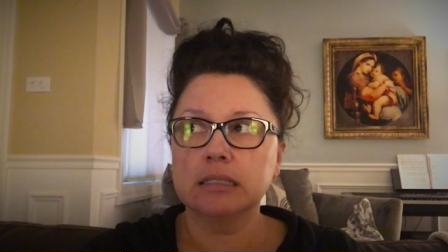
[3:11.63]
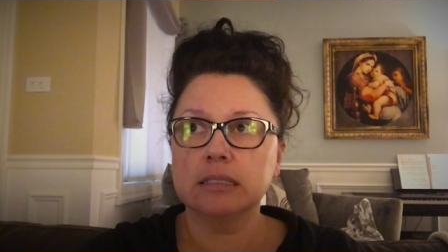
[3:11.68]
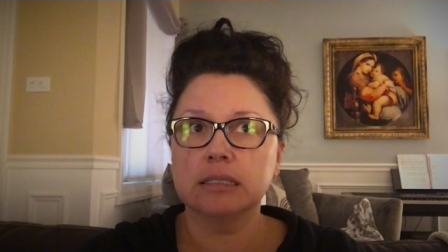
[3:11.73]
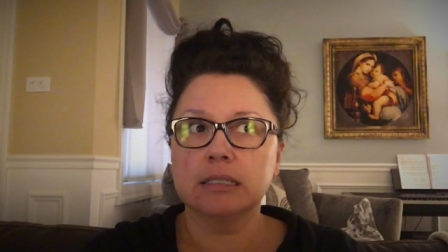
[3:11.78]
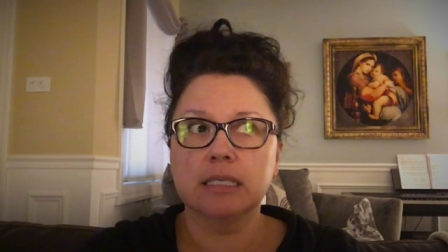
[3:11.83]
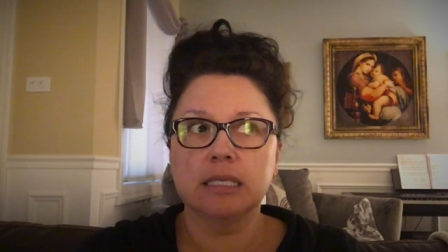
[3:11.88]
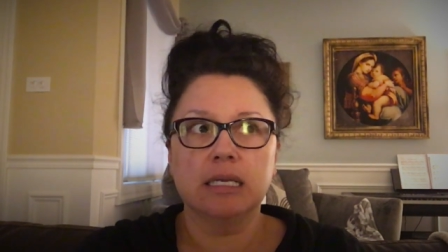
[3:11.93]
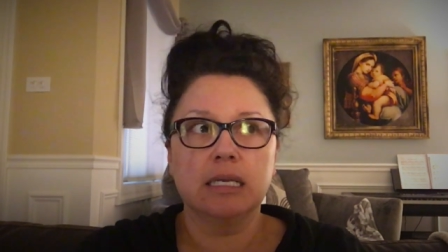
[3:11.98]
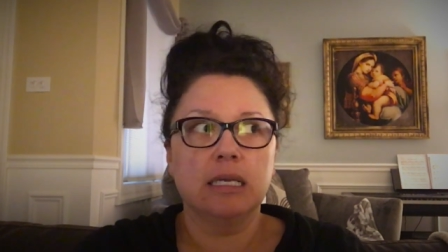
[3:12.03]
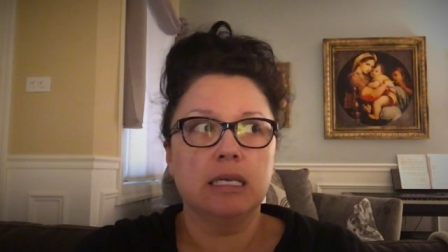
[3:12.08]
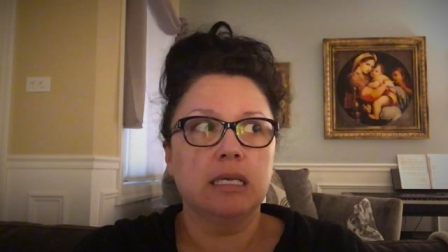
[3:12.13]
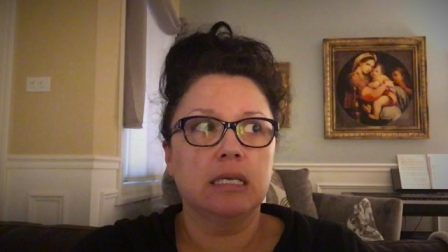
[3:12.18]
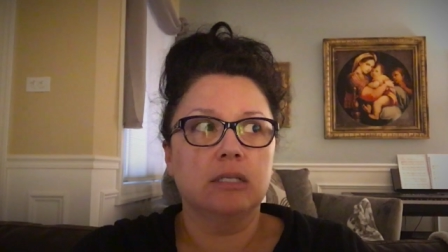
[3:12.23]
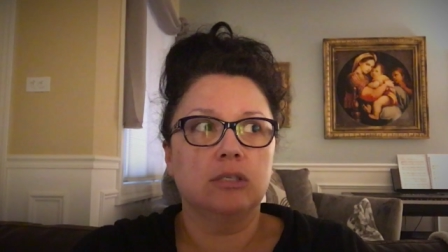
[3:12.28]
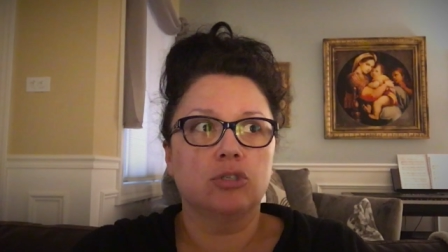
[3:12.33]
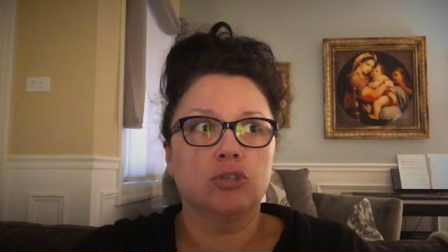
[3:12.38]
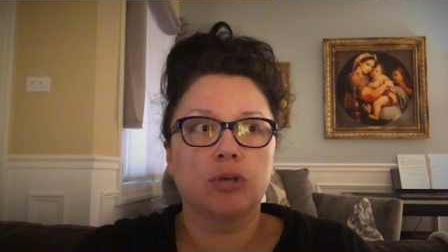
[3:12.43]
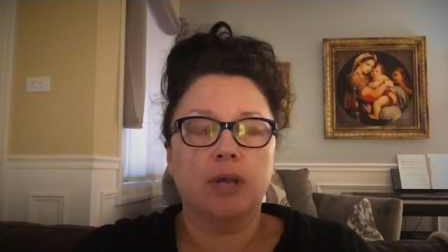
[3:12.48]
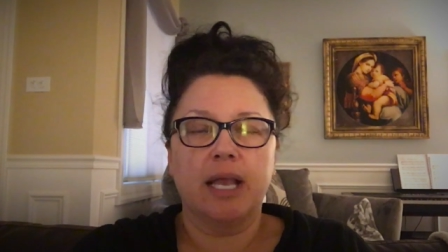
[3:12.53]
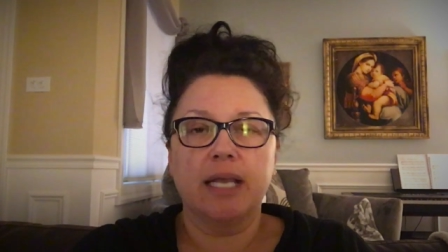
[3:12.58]
Did he
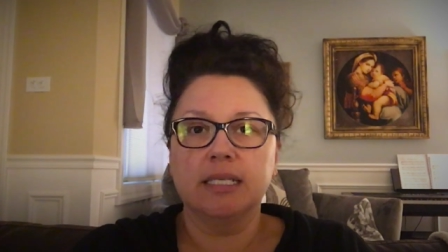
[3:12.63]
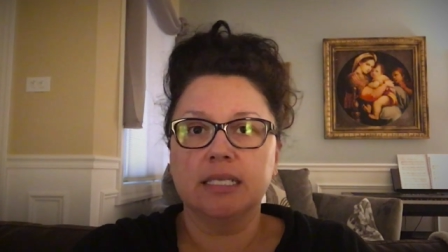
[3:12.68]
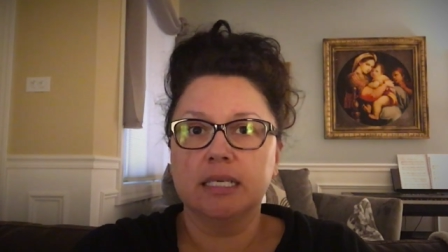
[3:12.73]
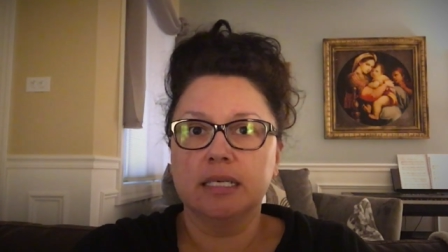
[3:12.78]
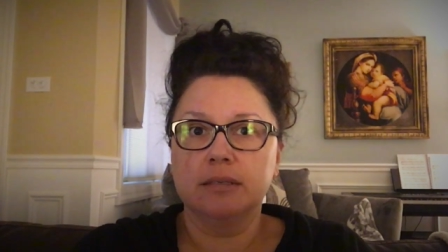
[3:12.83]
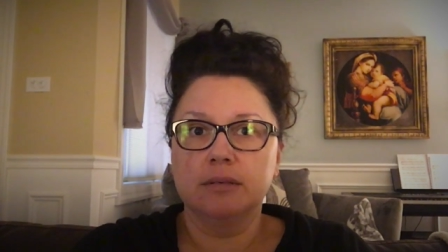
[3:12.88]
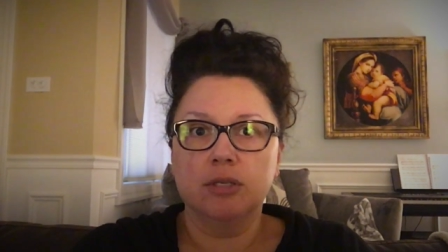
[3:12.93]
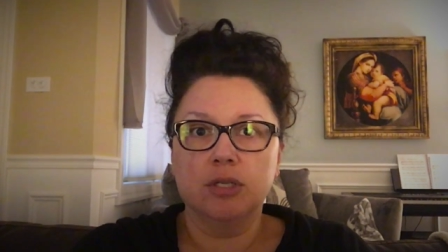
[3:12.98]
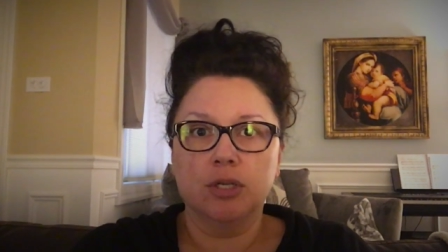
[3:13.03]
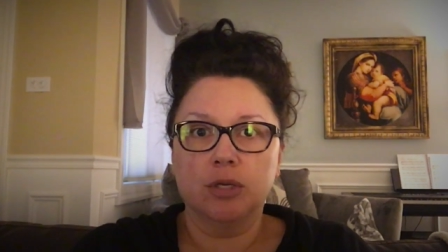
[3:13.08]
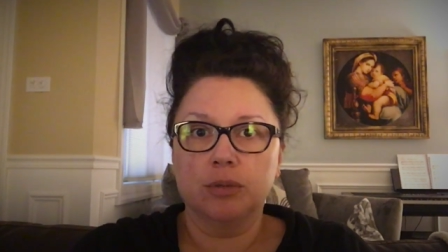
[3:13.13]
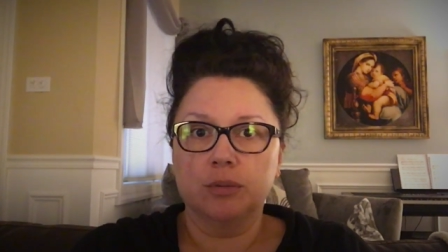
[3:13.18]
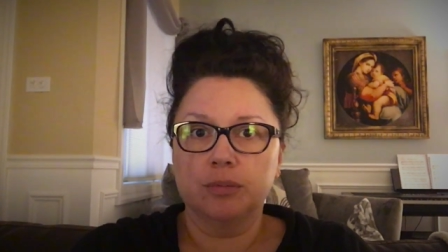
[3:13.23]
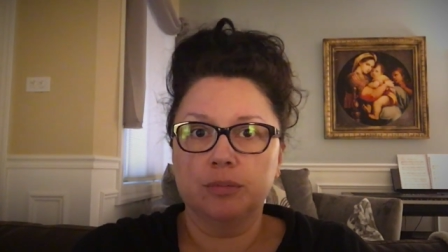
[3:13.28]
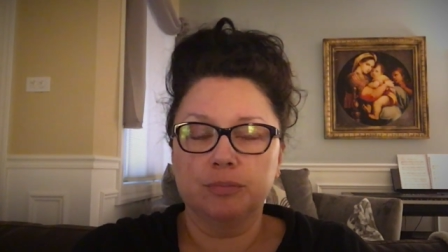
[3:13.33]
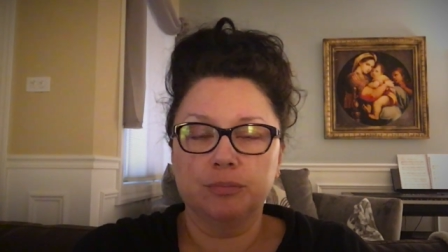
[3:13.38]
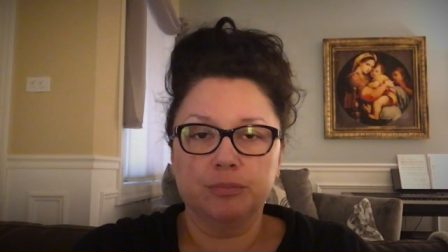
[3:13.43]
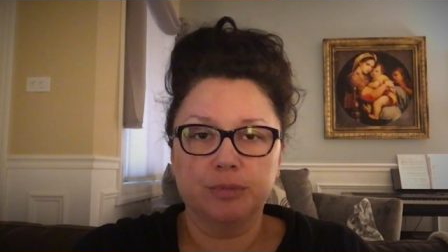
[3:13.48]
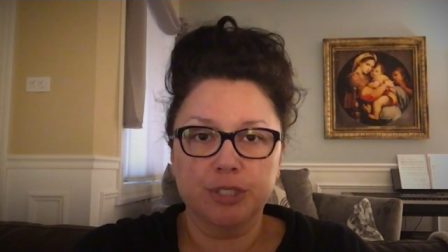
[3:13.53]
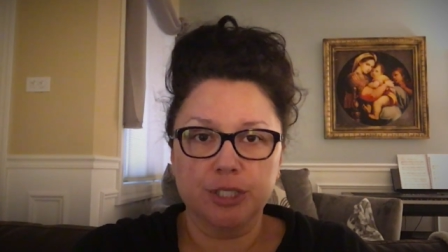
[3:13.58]
try to,
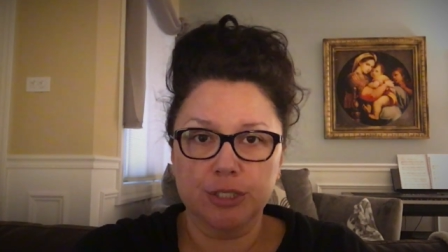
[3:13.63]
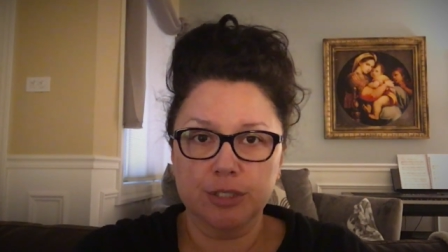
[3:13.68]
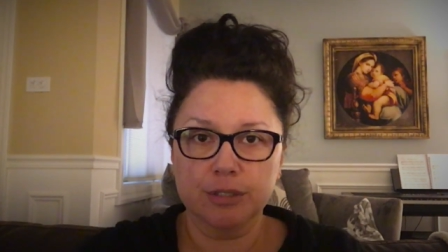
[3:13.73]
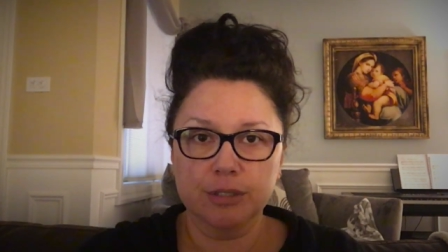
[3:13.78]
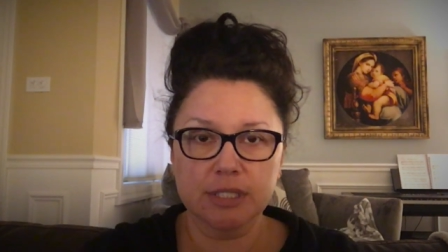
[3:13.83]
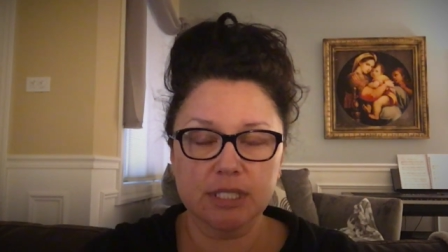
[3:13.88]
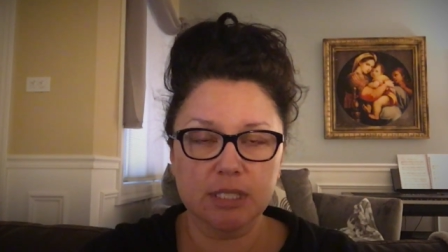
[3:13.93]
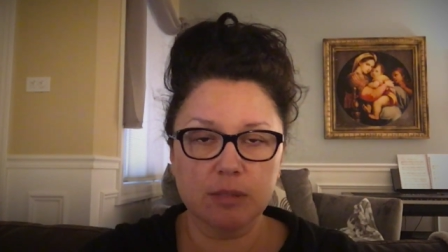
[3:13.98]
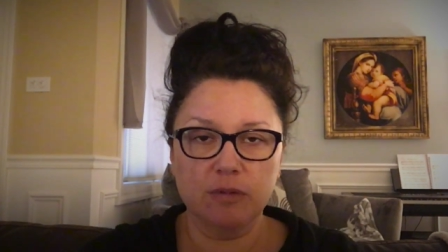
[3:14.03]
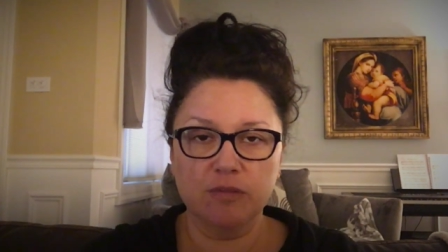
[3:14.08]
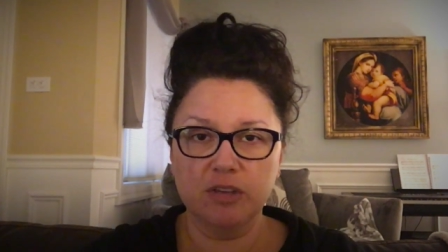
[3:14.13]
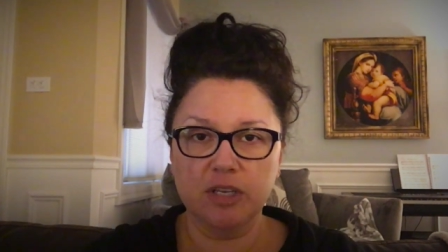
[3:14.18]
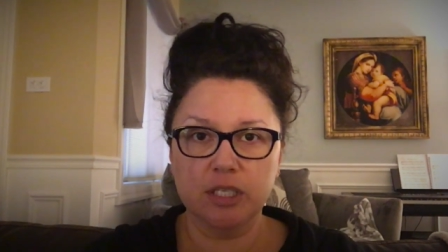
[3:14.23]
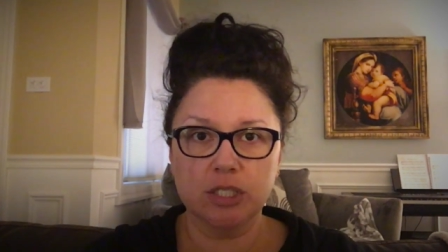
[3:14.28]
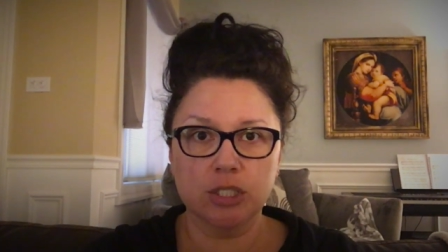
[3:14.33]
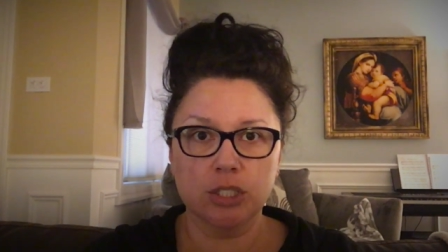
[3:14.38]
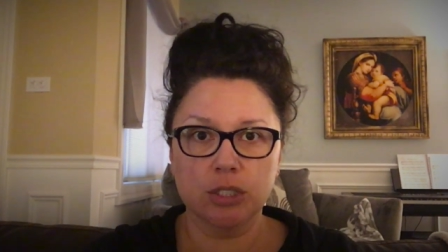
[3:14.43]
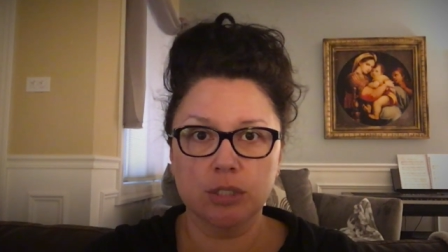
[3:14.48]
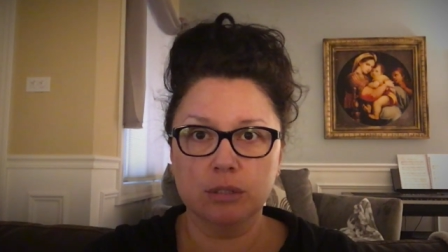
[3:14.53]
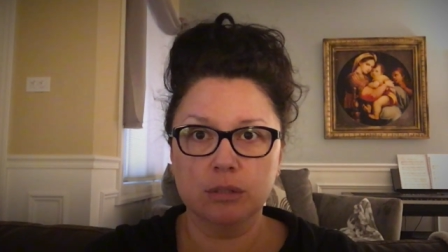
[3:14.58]
return some of
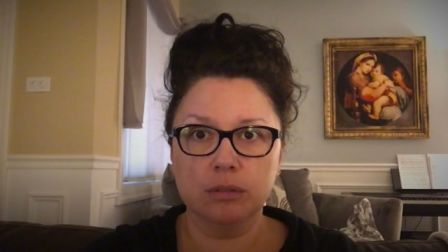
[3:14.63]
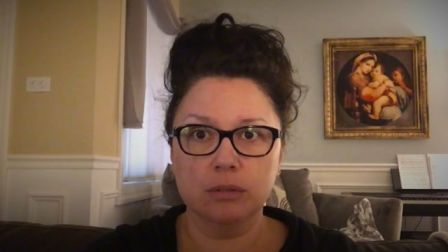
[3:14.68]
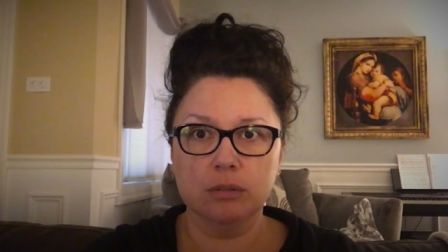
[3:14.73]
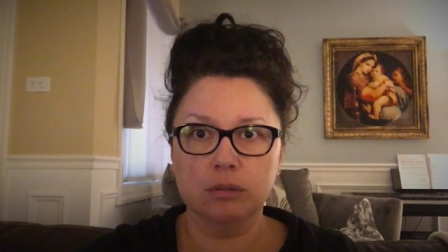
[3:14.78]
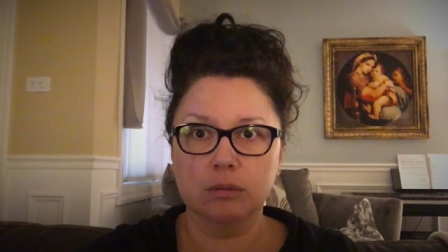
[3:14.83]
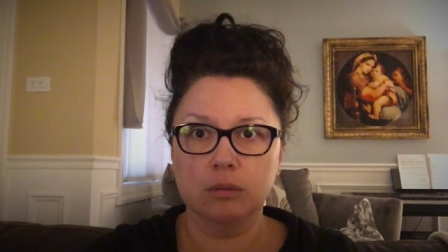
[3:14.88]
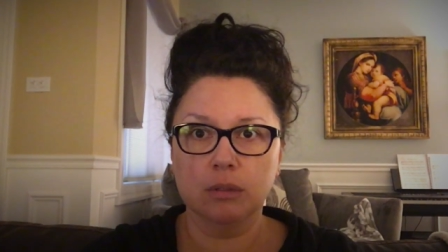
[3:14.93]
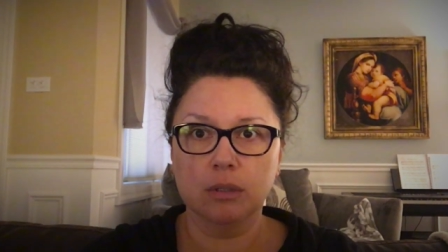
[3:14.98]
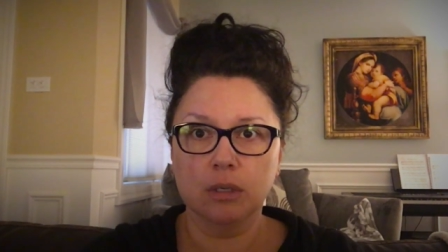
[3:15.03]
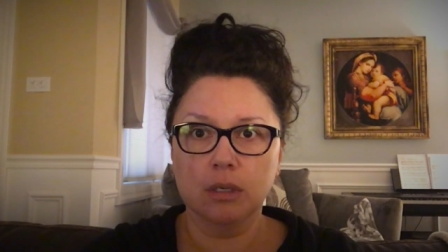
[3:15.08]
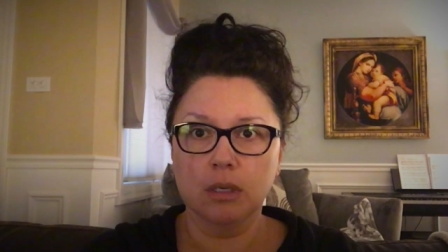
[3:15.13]
it to